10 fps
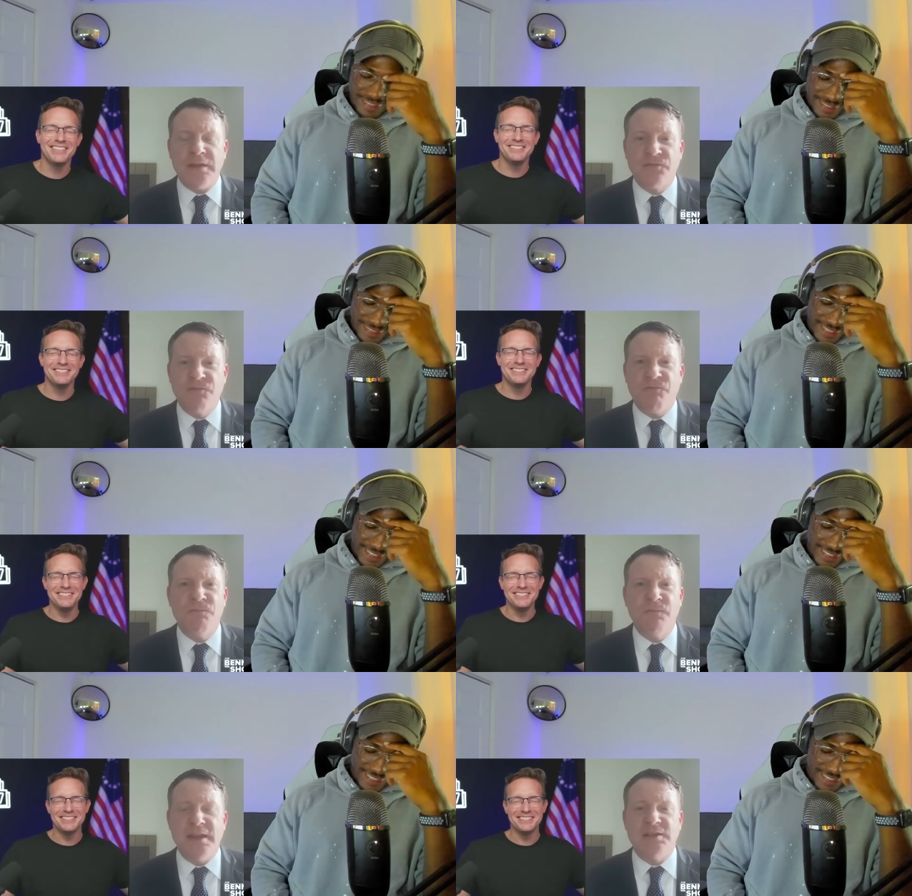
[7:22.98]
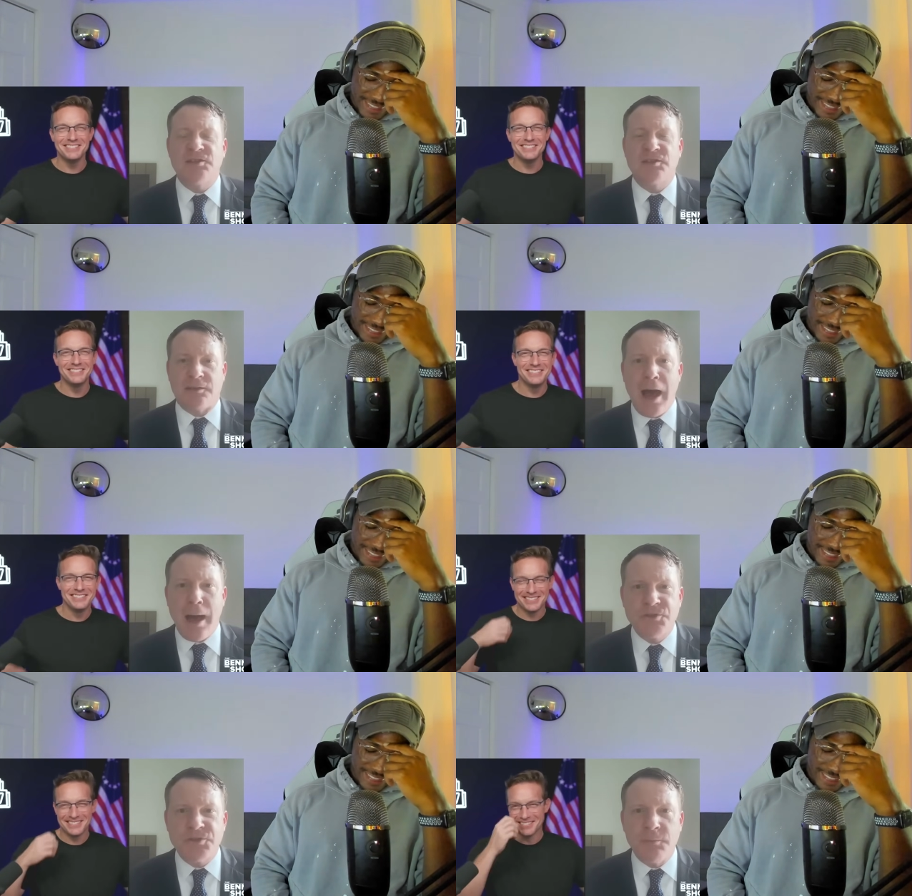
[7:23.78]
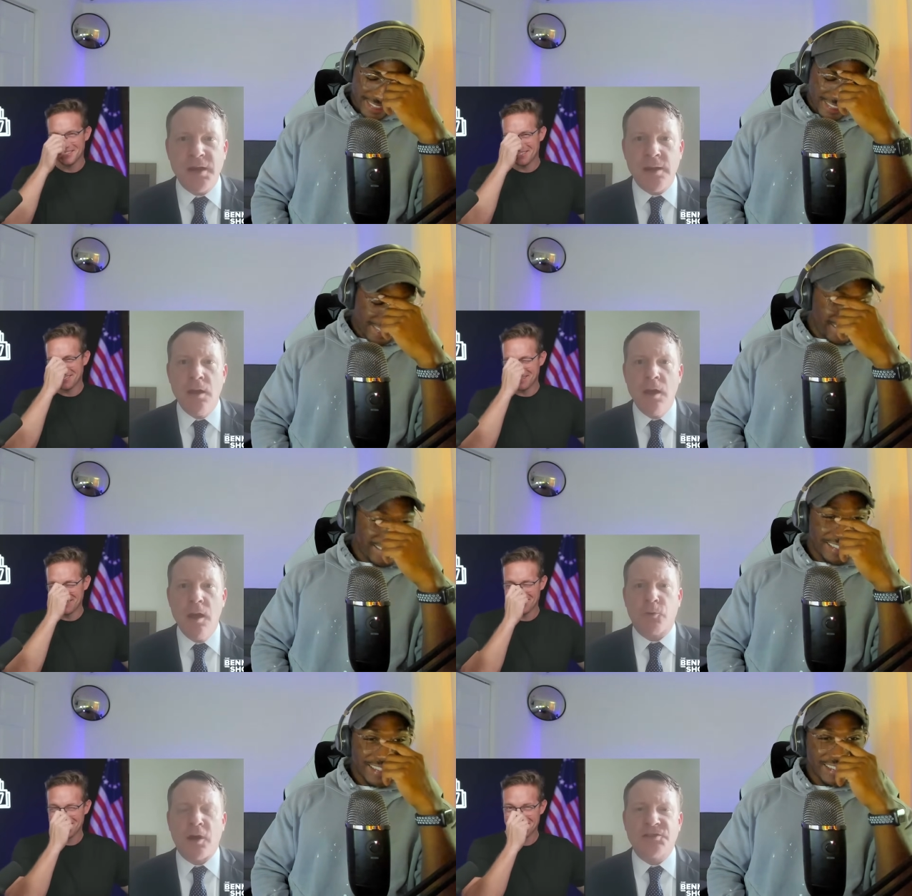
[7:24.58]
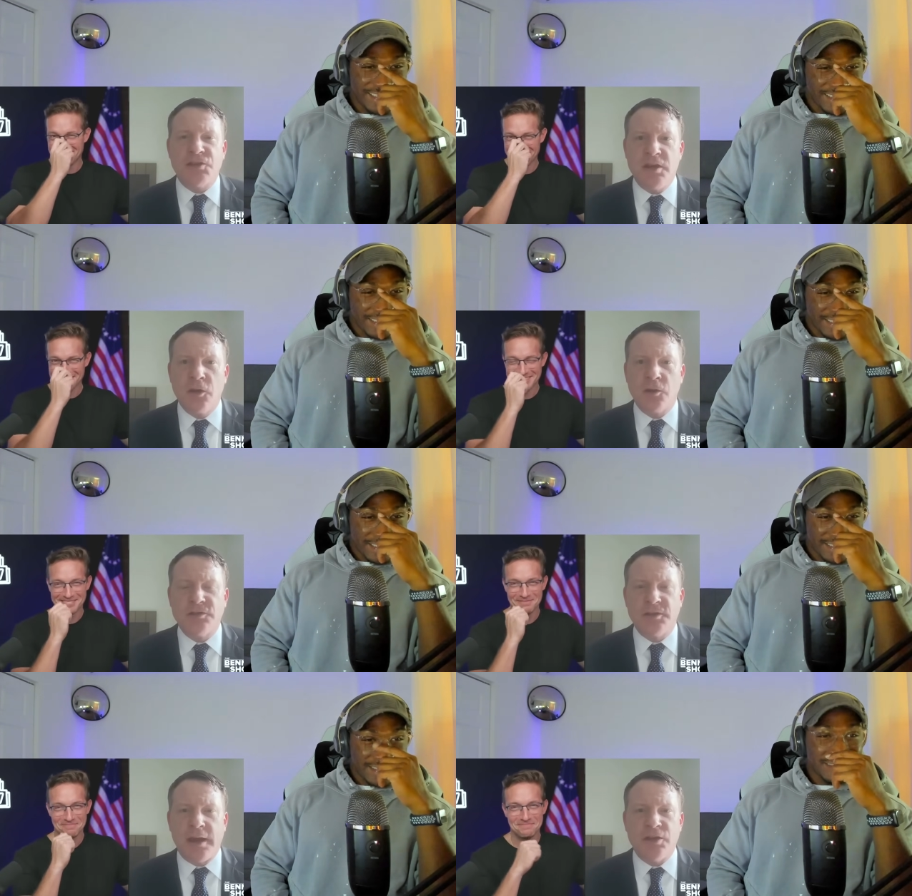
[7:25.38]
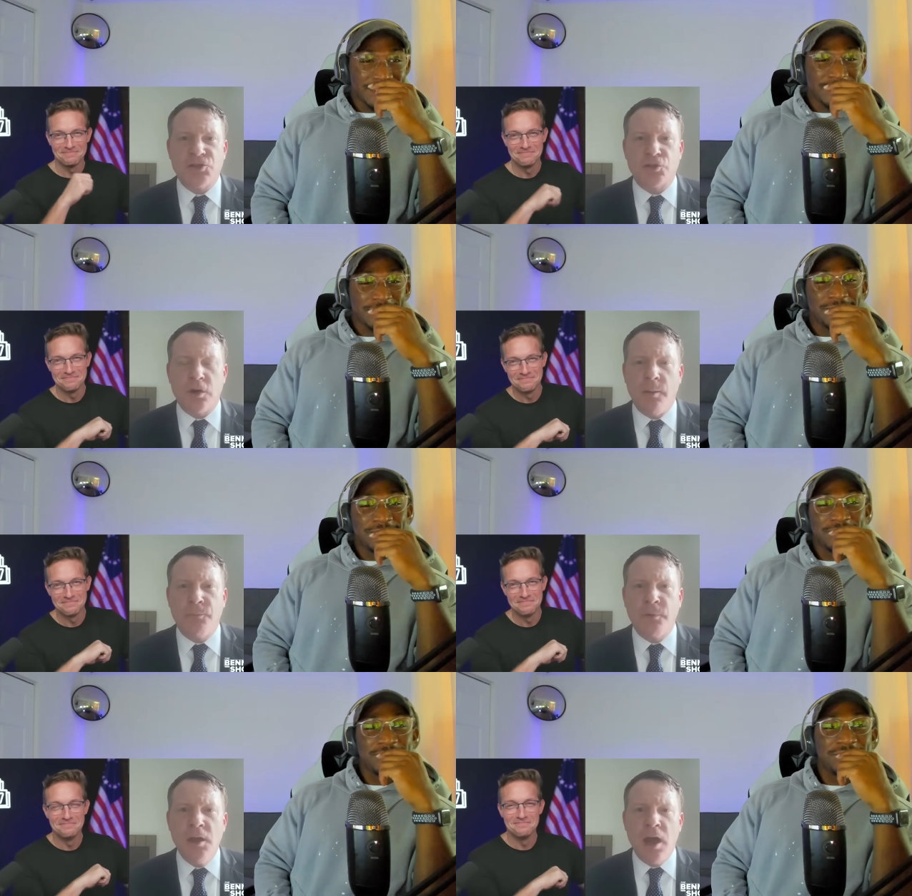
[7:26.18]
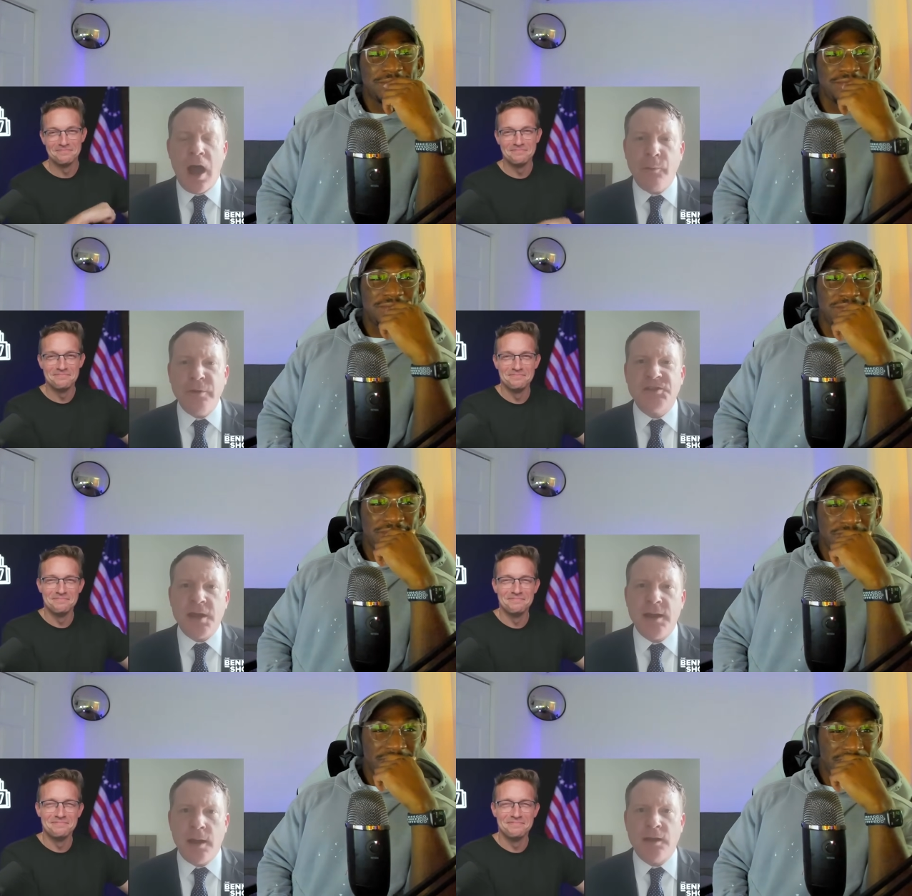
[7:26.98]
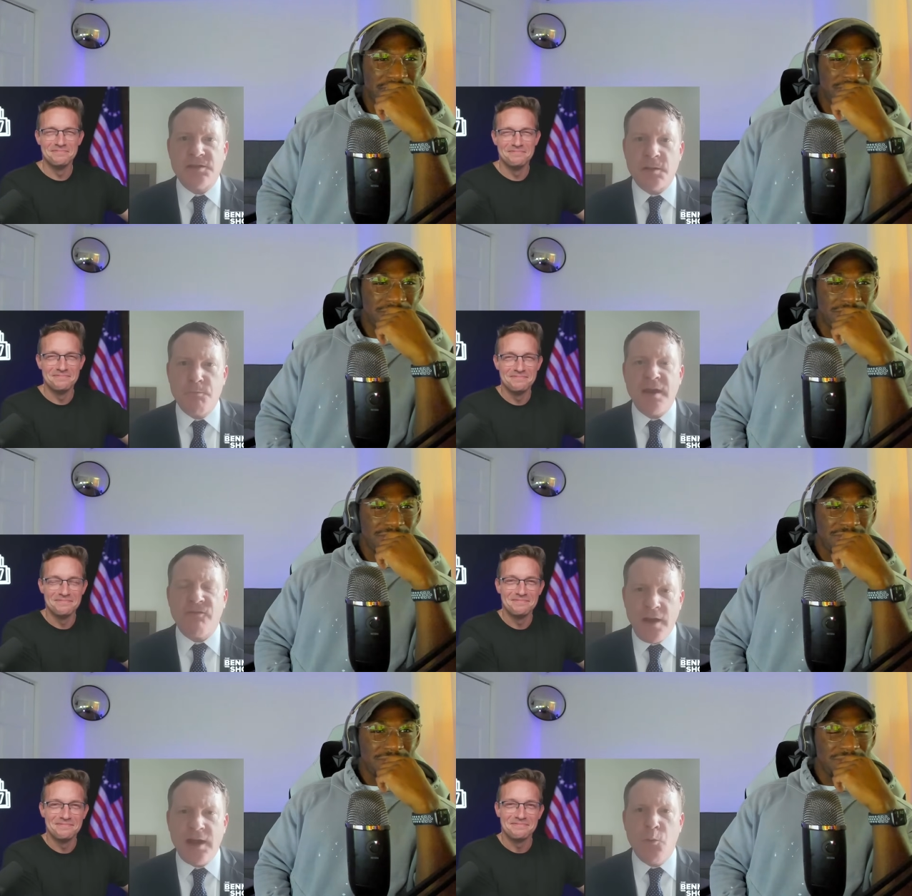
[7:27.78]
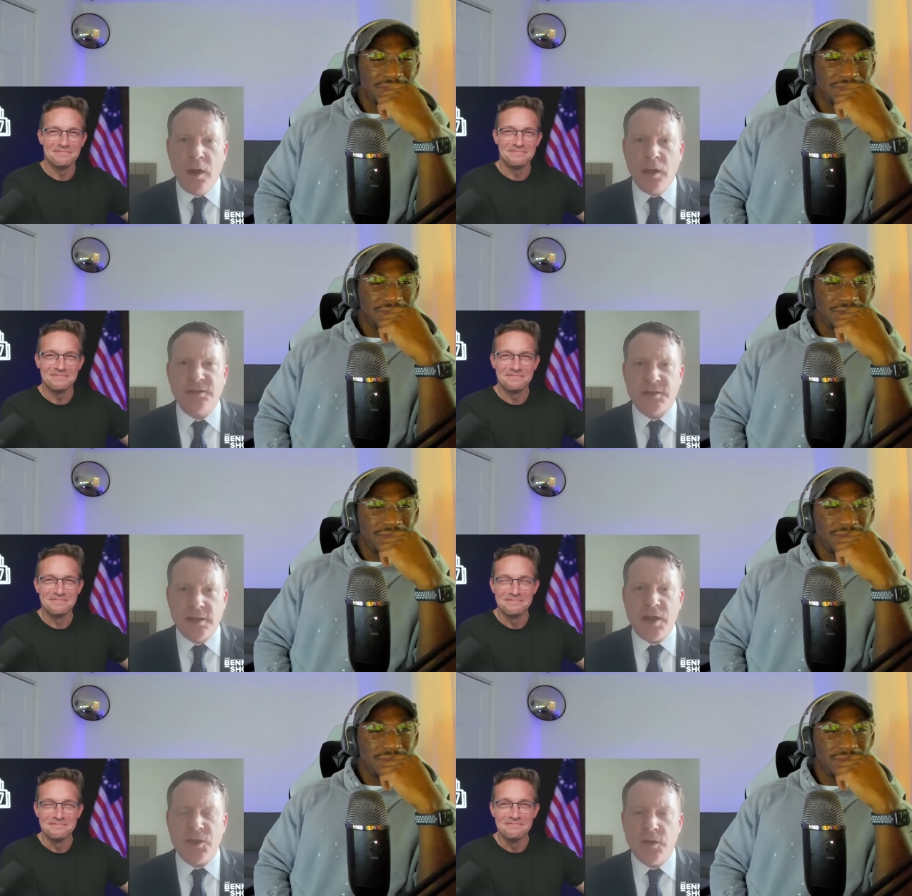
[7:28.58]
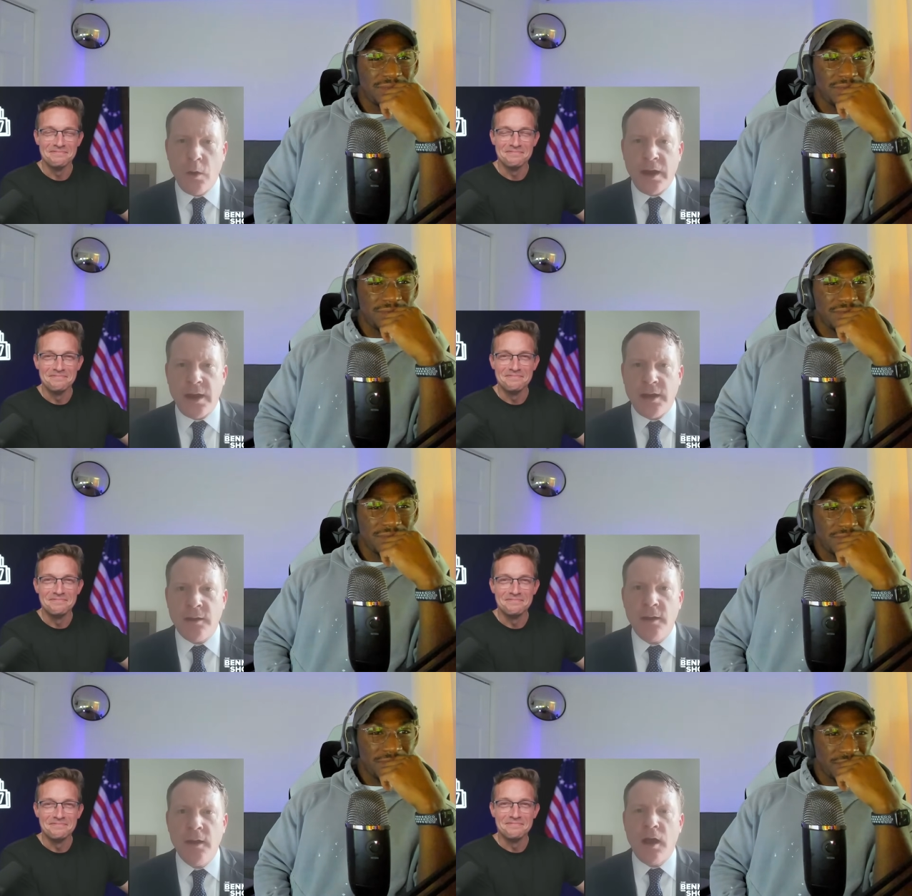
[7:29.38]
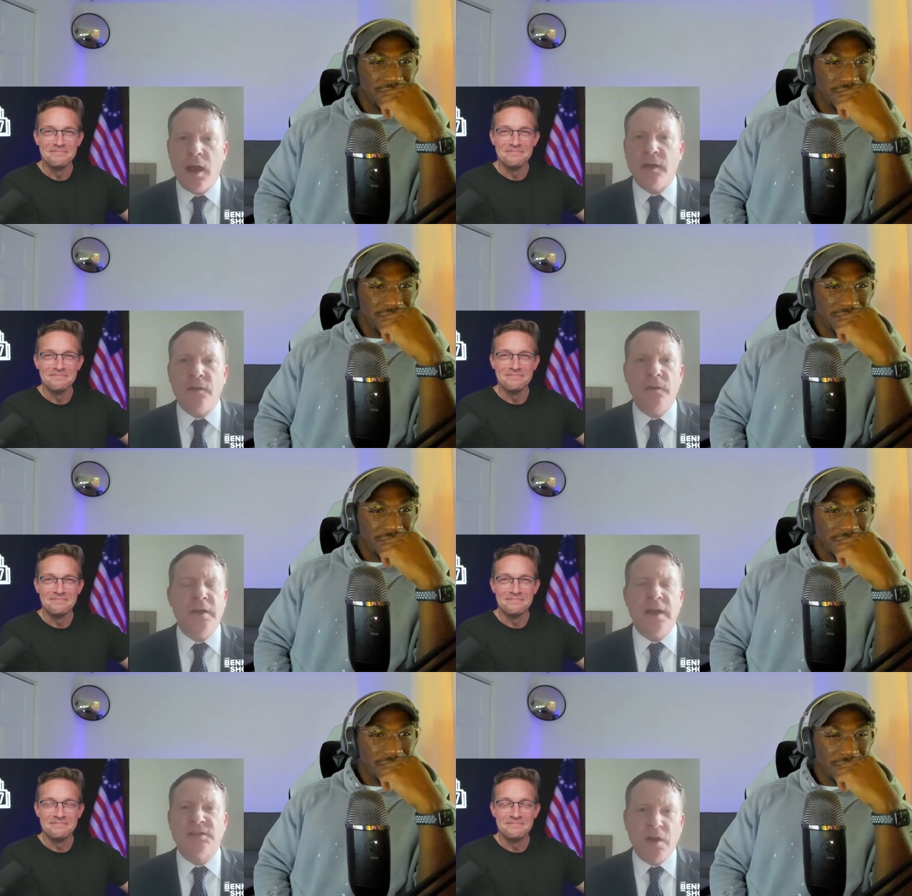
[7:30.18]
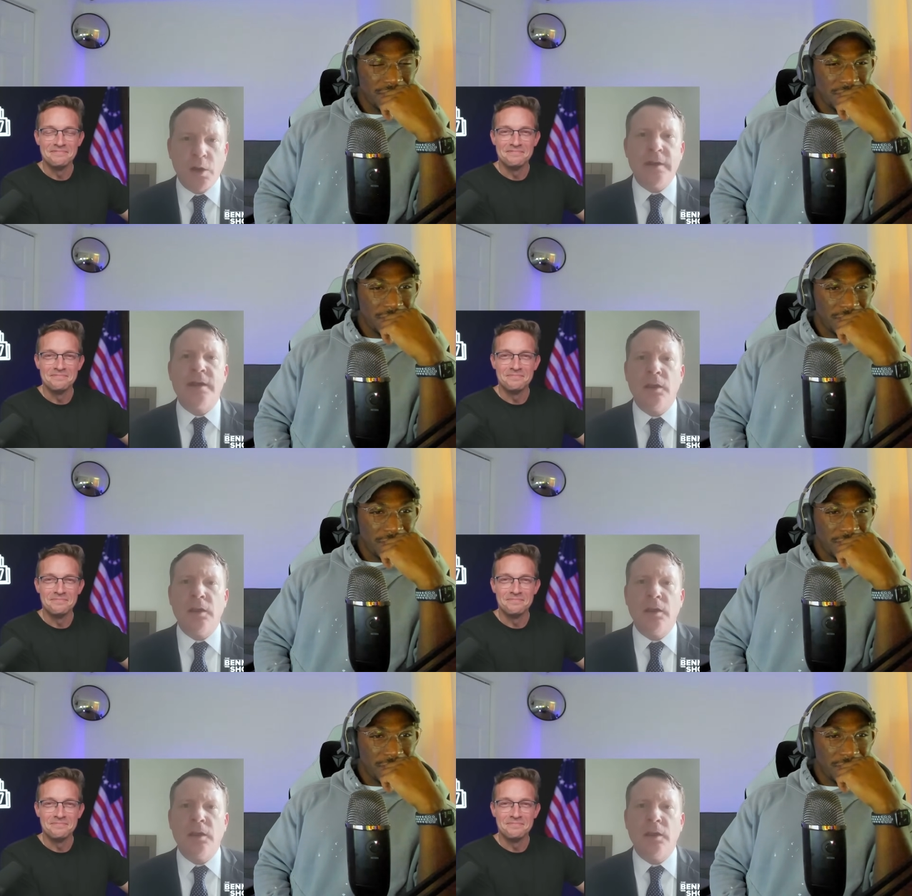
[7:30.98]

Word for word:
Speaker 1: these these slobs to be prosecutors against Trump? I would say to, to Big Fani Willis and Nathan Wade, uh, it's very